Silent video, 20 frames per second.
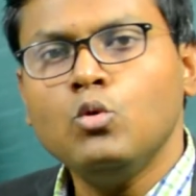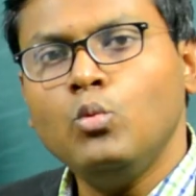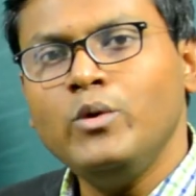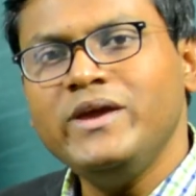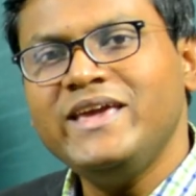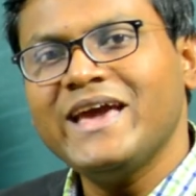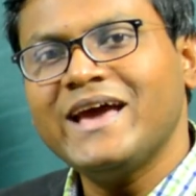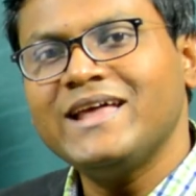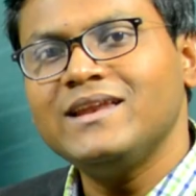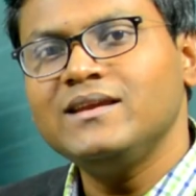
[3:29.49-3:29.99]

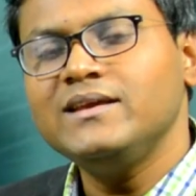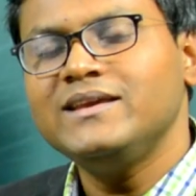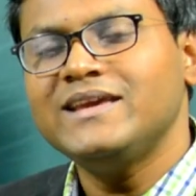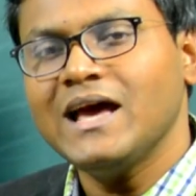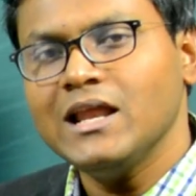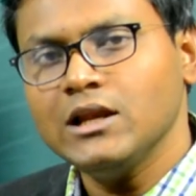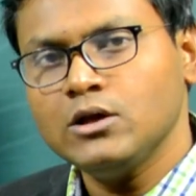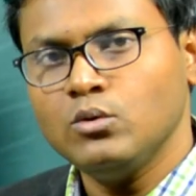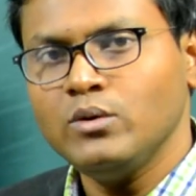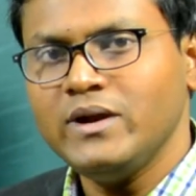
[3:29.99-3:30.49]
We can
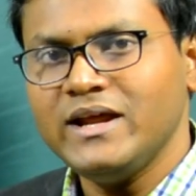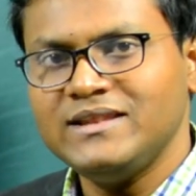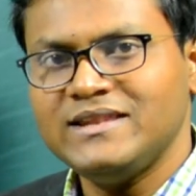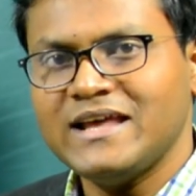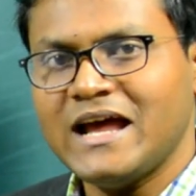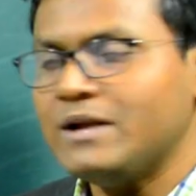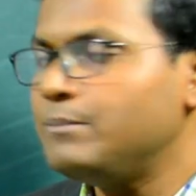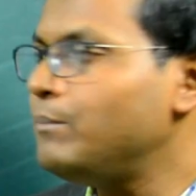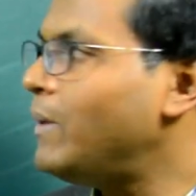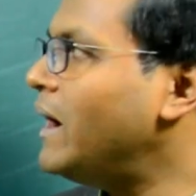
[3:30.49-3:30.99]
calculate
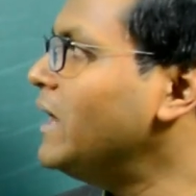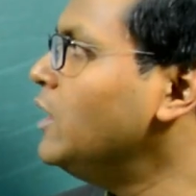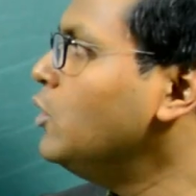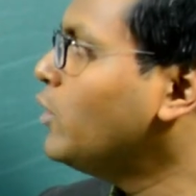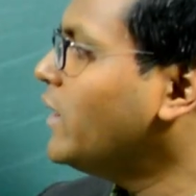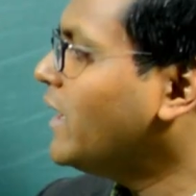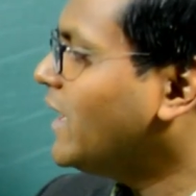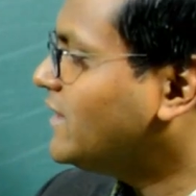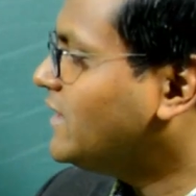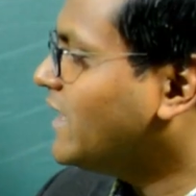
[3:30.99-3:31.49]
that by
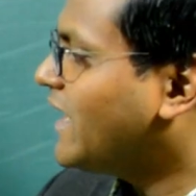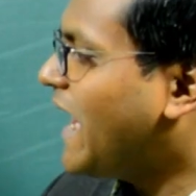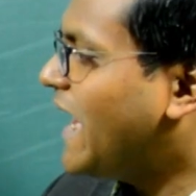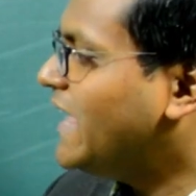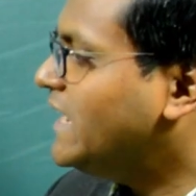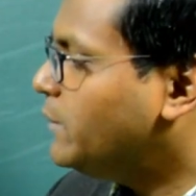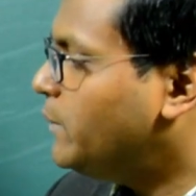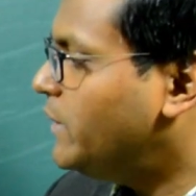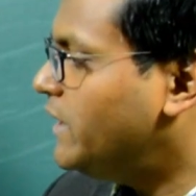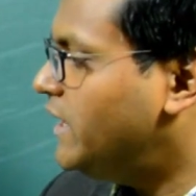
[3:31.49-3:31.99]
looking at the
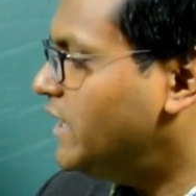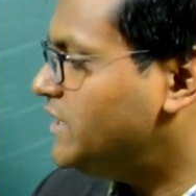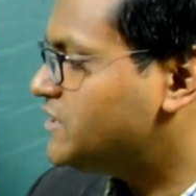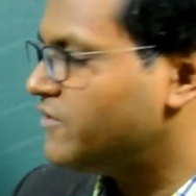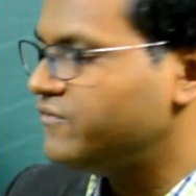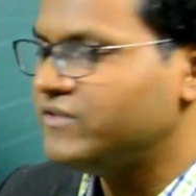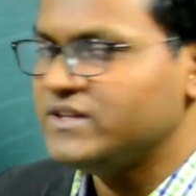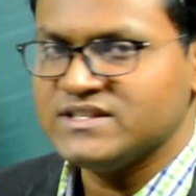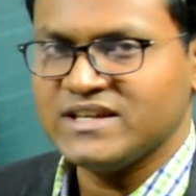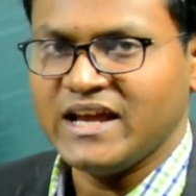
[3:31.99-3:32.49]
kinematics
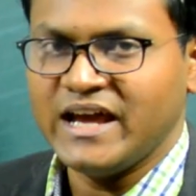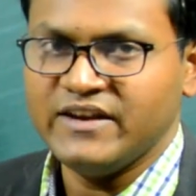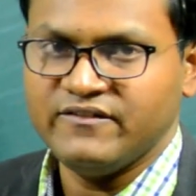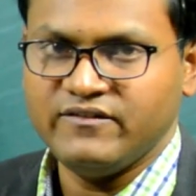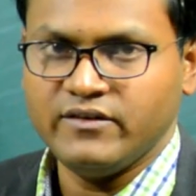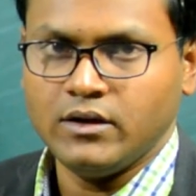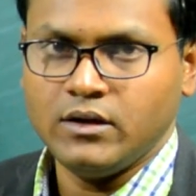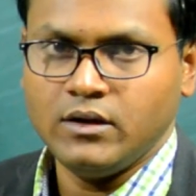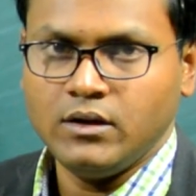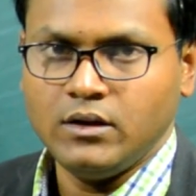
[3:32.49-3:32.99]
of this kind
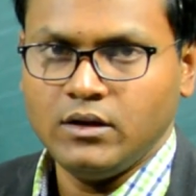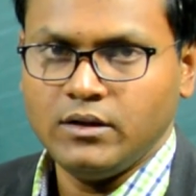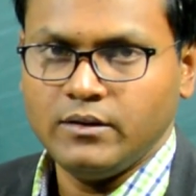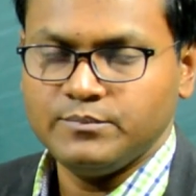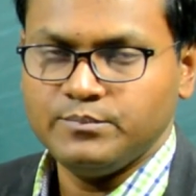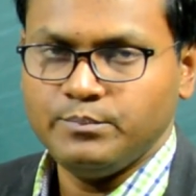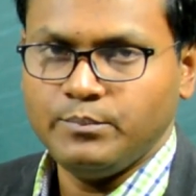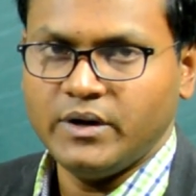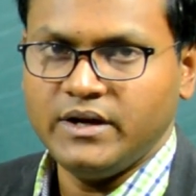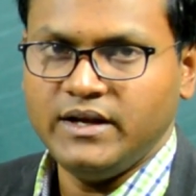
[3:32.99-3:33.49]
of a
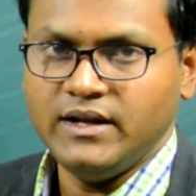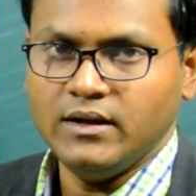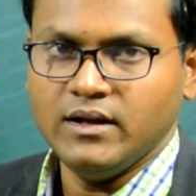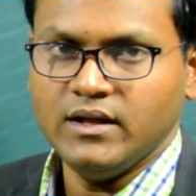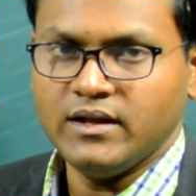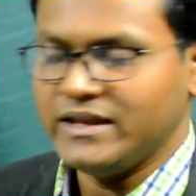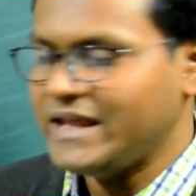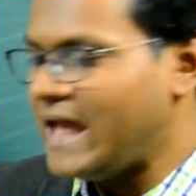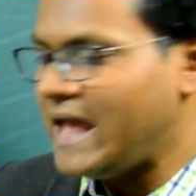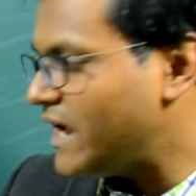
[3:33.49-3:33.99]

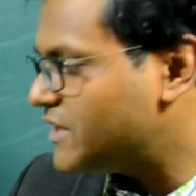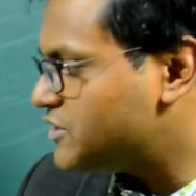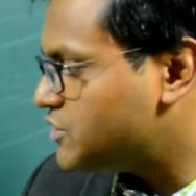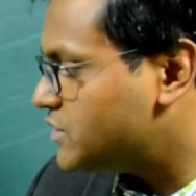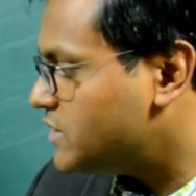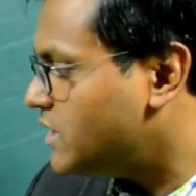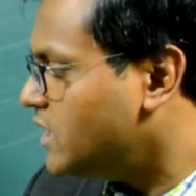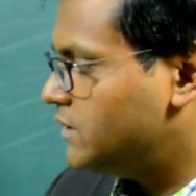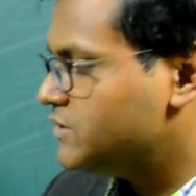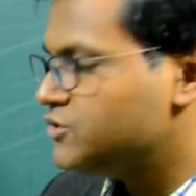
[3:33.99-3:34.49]
particular
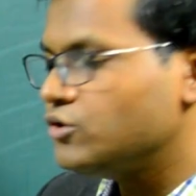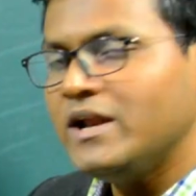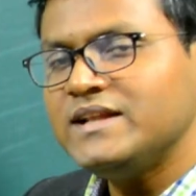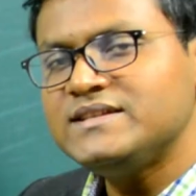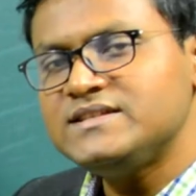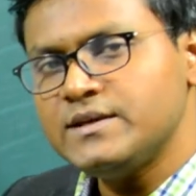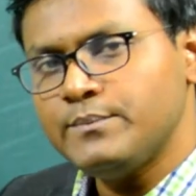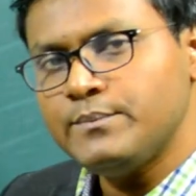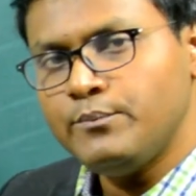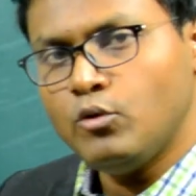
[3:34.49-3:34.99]
reaction. So
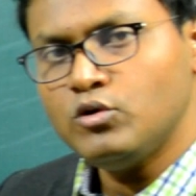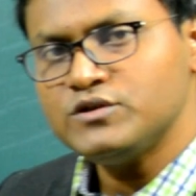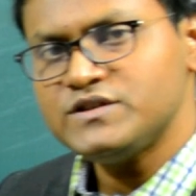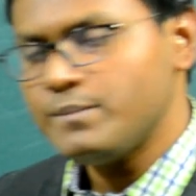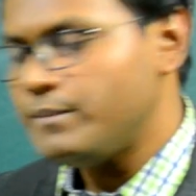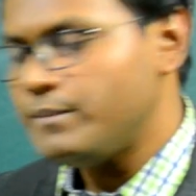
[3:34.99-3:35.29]
let's suppose